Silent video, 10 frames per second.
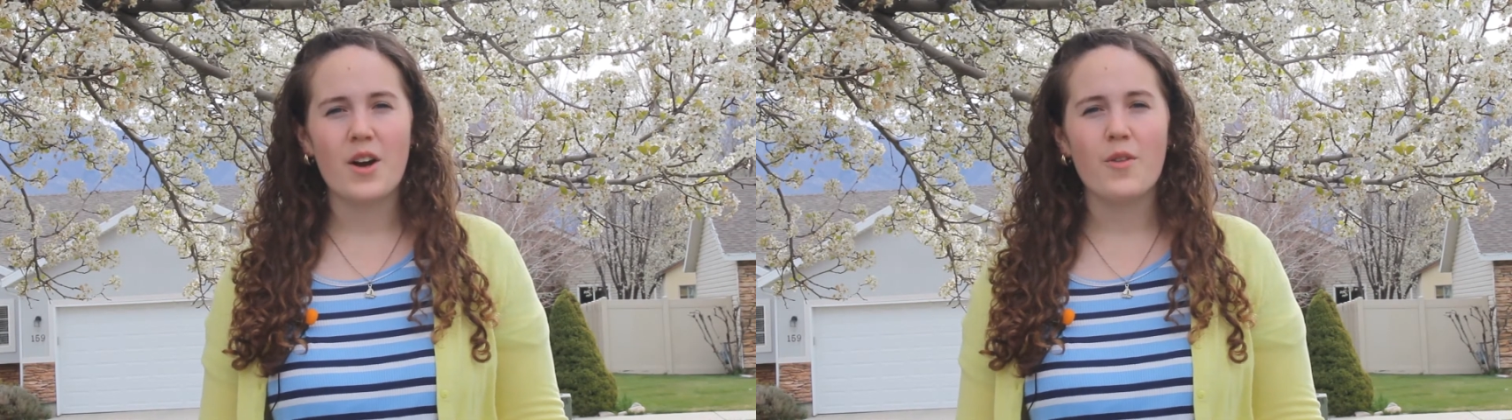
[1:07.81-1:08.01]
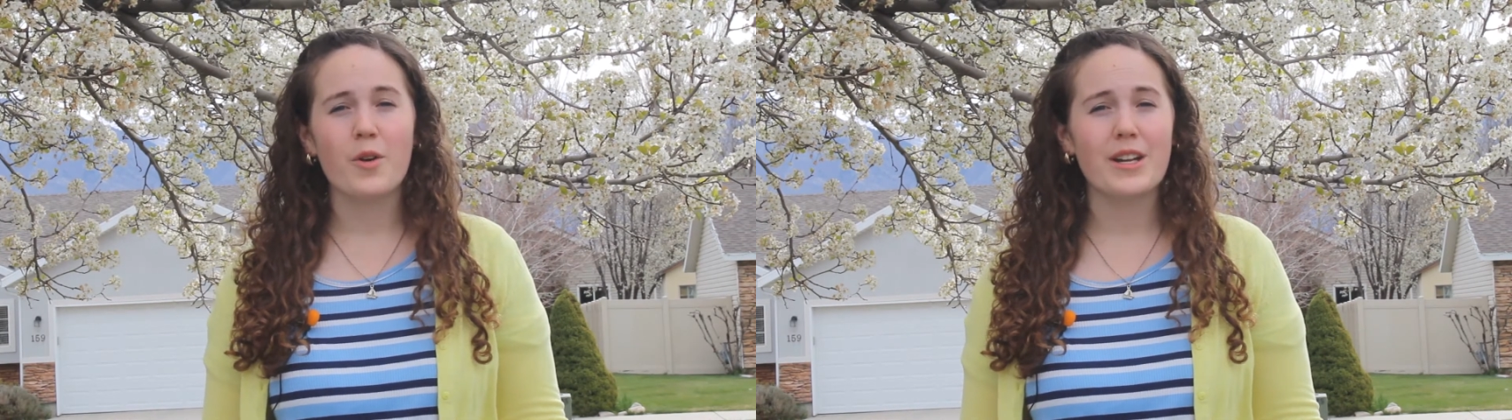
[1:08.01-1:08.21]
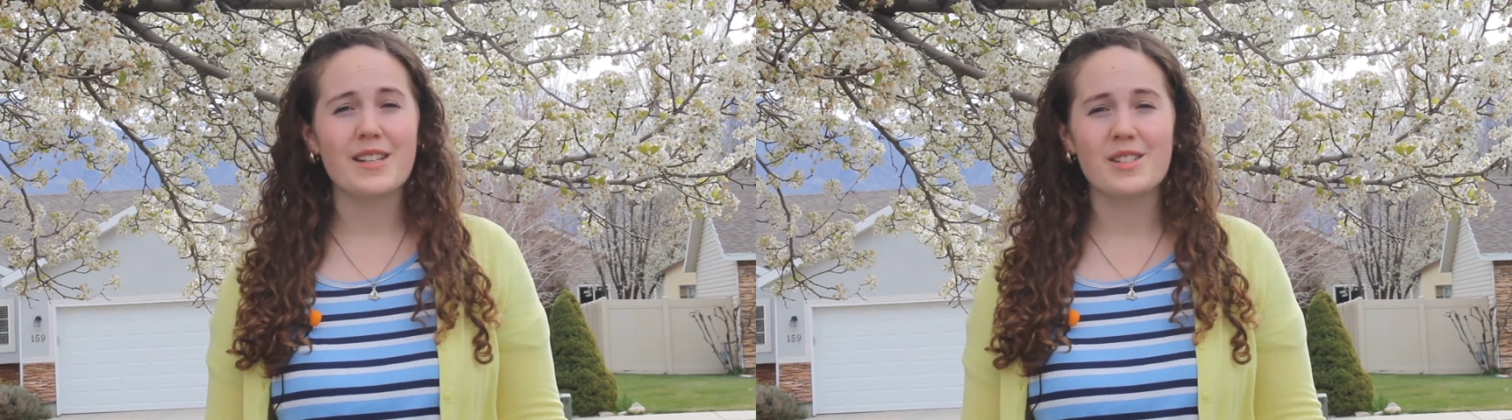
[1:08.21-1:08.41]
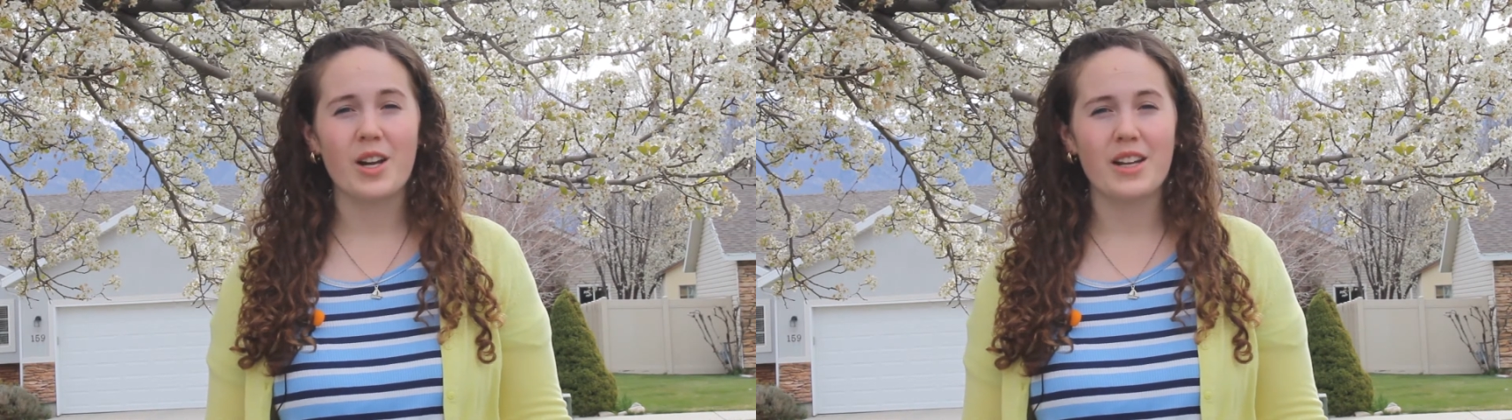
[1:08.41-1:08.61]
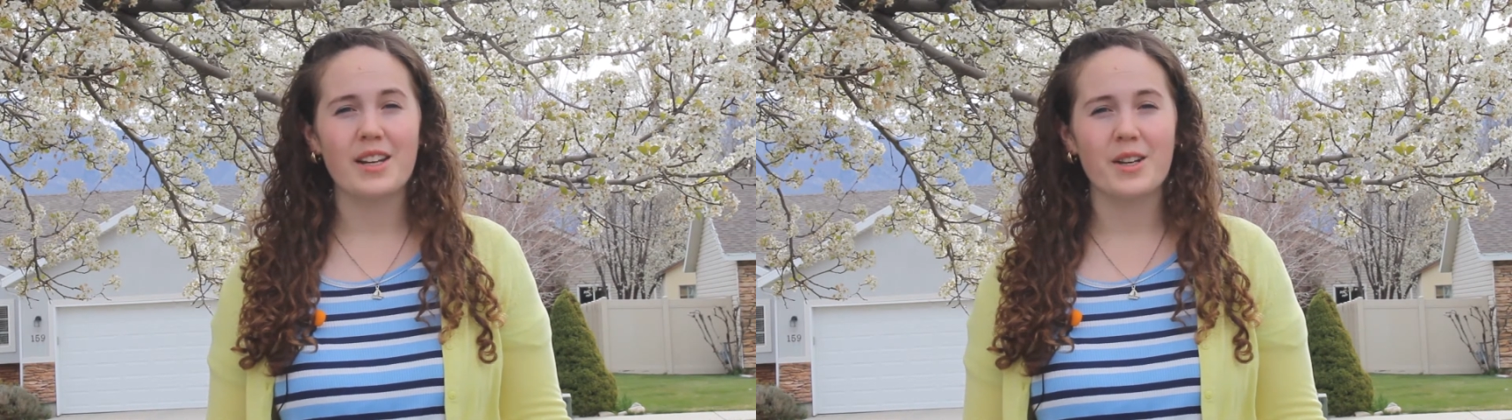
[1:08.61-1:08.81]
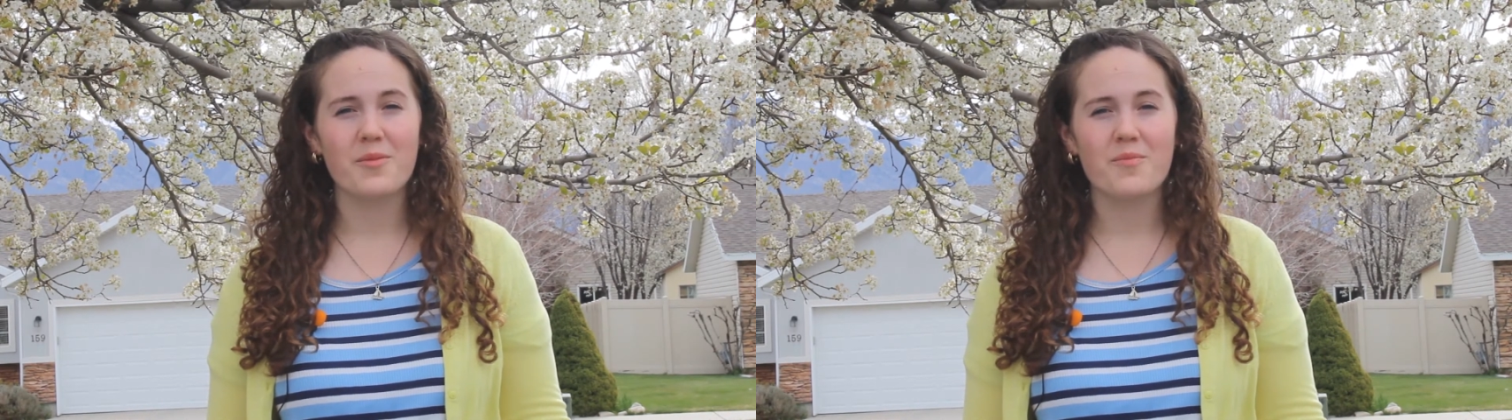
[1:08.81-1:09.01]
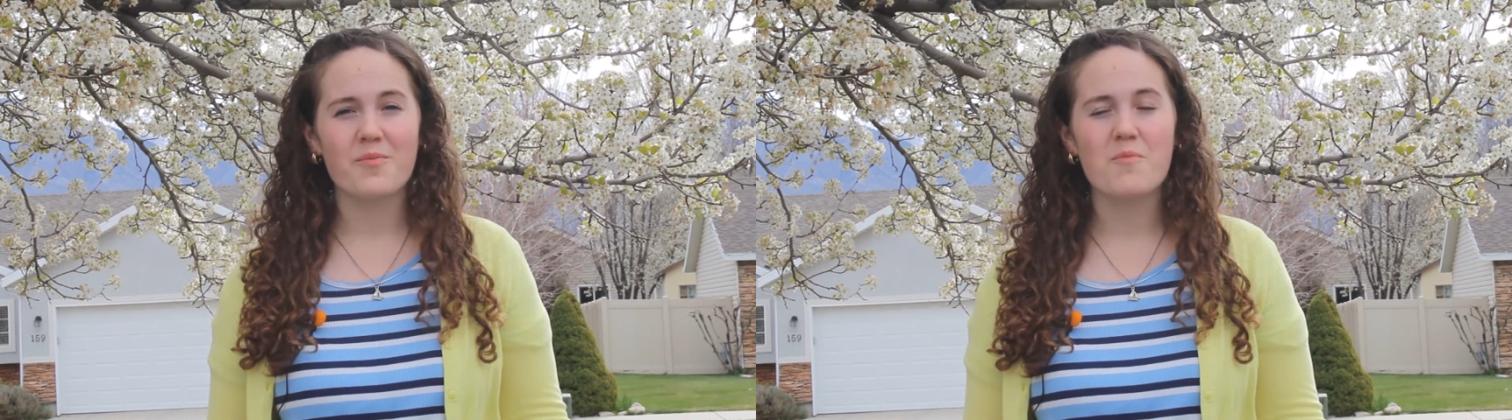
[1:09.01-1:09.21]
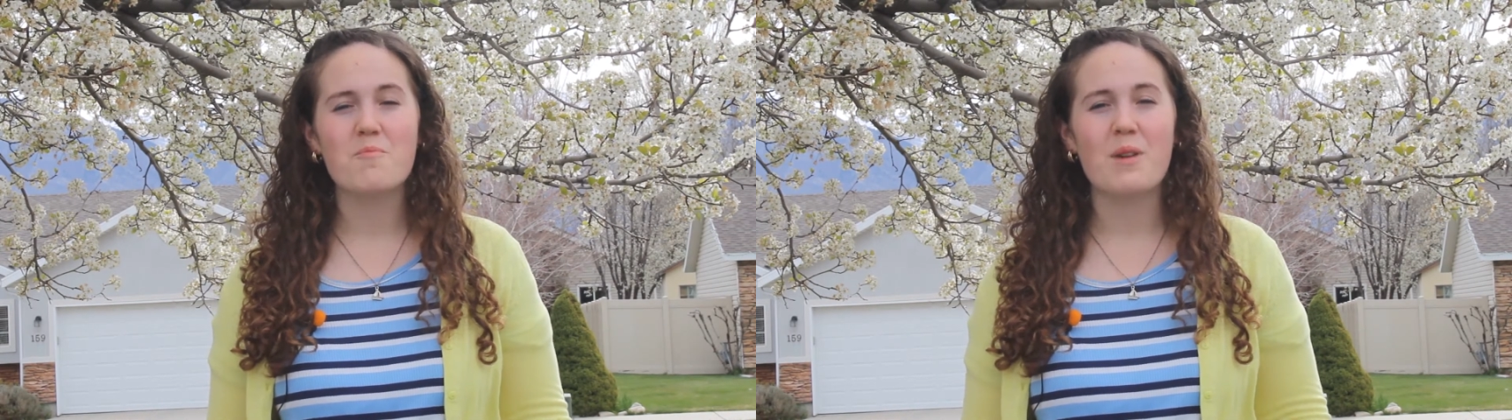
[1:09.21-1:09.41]
For he is not here,
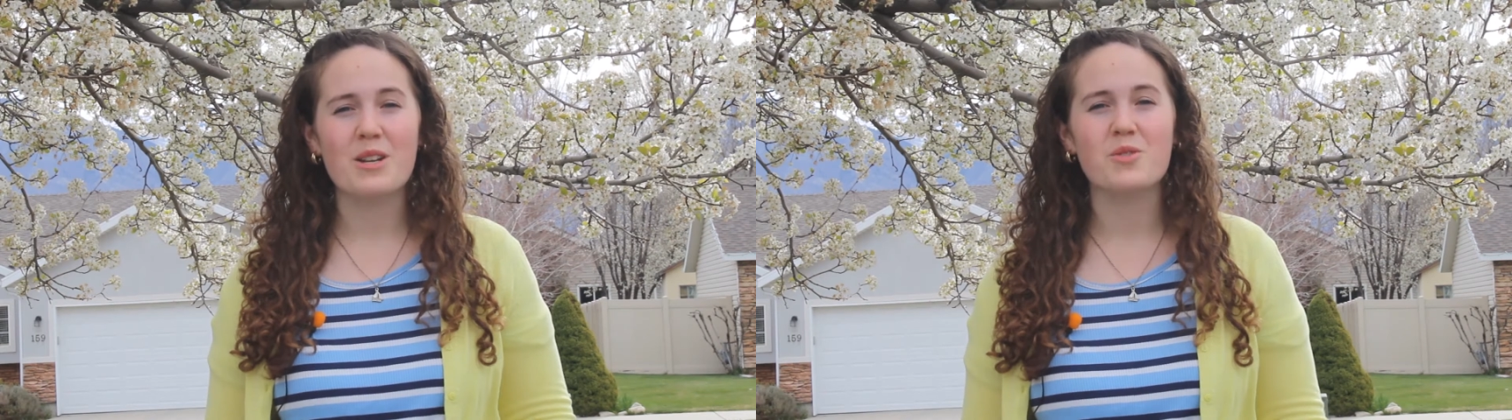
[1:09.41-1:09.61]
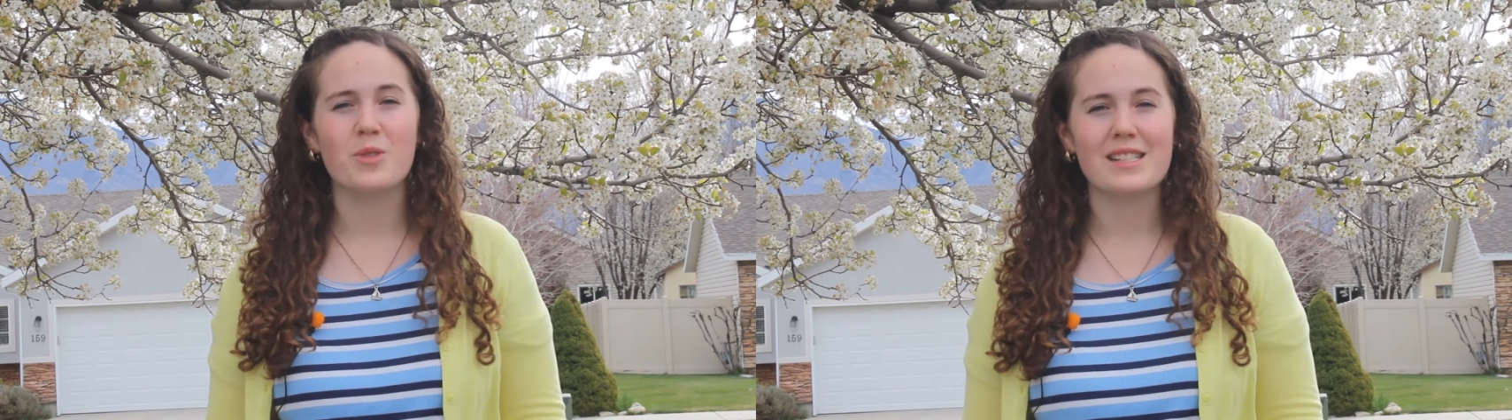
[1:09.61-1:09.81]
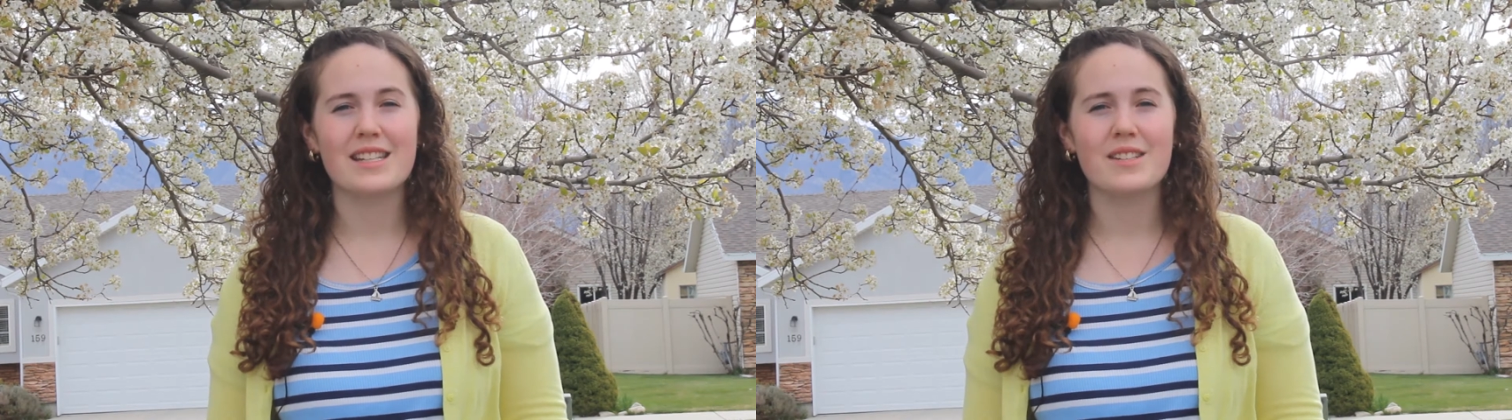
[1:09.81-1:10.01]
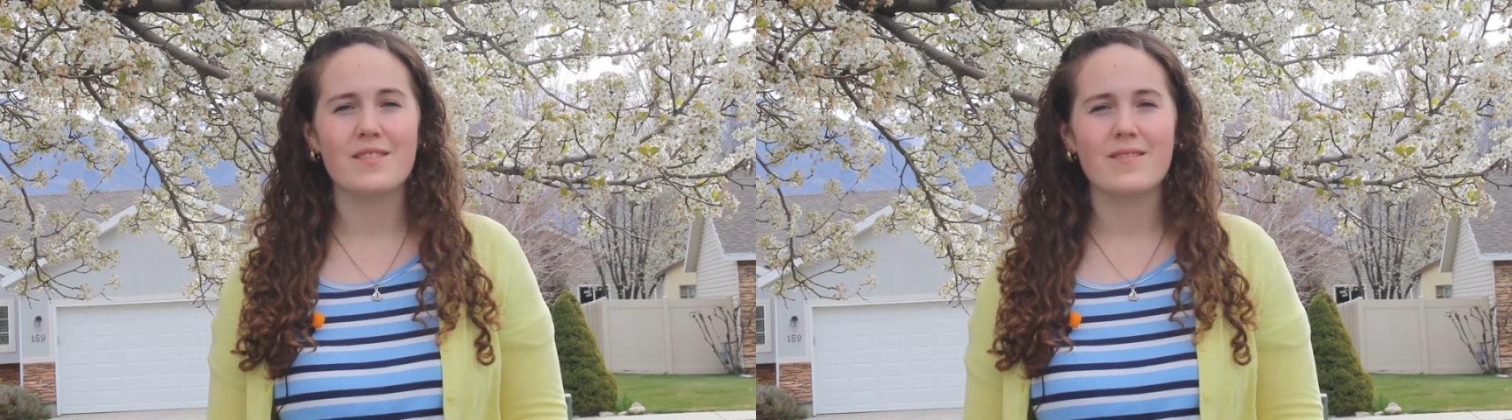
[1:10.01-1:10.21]
but is risen.